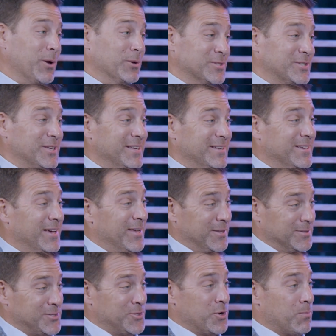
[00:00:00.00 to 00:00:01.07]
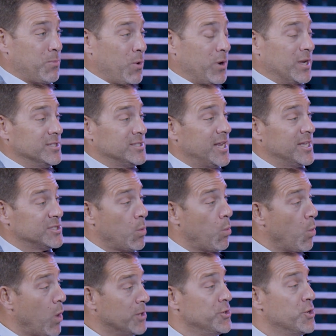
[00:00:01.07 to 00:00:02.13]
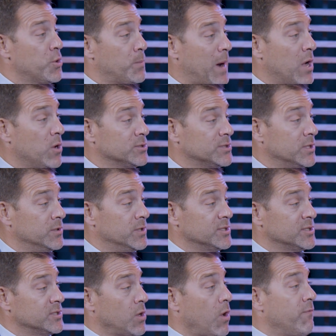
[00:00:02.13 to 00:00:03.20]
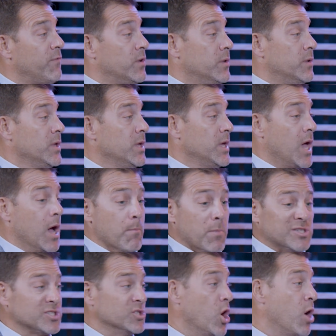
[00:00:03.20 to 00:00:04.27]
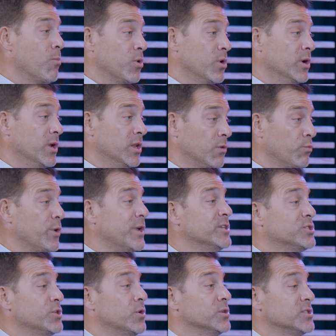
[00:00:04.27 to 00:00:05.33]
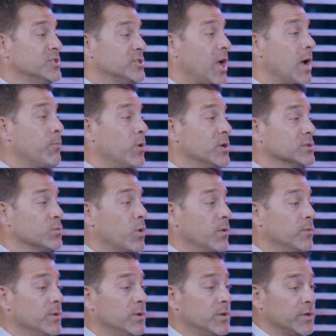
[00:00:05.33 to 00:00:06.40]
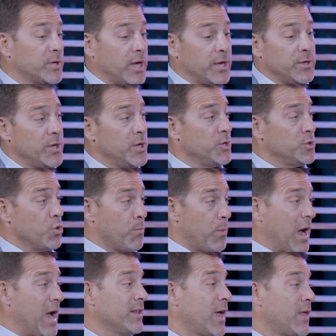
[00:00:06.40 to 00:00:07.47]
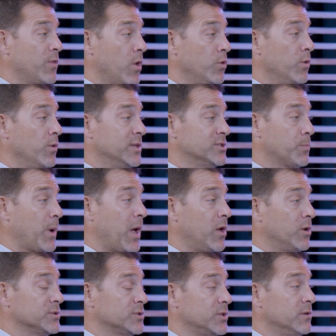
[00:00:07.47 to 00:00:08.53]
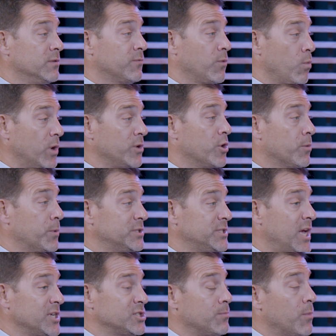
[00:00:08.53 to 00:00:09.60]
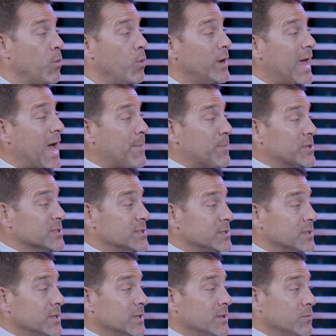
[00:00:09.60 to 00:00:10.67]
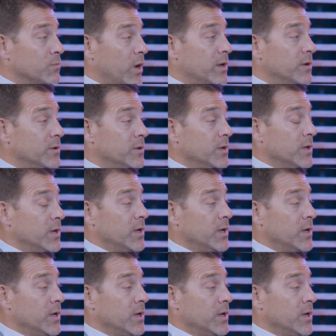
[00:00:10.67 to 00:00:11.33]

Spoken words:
policy, and to your point, is that it's a 1-year policy. This is often a misnomer in the reinsurance, the stop loss world. Okay, you're buying that no new laser policy for 1-year protection, but what happens, right?